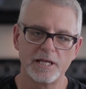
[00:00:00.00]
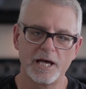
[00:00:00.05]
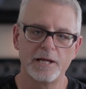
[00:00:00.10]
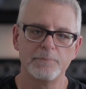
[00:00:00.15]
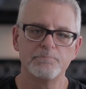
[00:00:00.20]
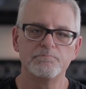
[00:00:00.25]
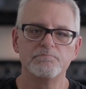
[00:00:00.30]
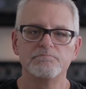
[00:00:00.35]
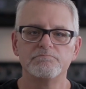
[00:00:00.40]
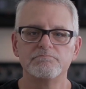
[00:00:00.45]

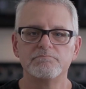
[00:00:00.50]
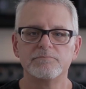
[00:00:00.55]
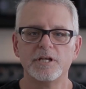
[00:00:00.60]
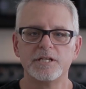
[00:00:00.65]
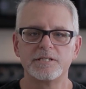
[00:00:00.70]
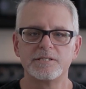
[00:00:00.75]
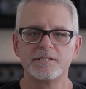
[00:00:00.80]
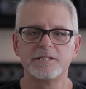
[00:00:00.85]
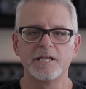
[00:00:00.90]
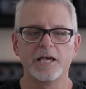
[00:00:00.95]
that
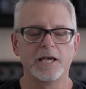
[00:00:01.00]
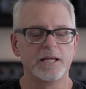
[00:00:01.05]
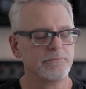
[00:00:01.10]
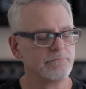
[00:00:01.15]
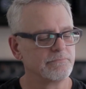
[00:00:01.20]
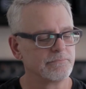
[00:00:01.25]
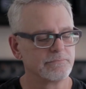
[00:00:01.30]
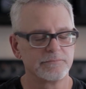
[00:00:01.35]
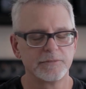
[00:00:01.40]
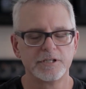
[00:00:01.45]
this is
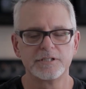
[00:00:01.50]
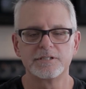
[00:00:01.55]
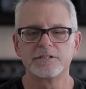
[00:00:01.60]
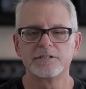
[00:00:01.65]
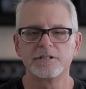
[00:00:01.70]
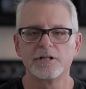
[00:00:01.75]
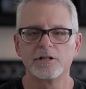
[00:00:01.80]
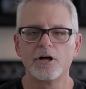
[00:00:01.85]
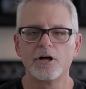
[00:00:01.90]
it? This is the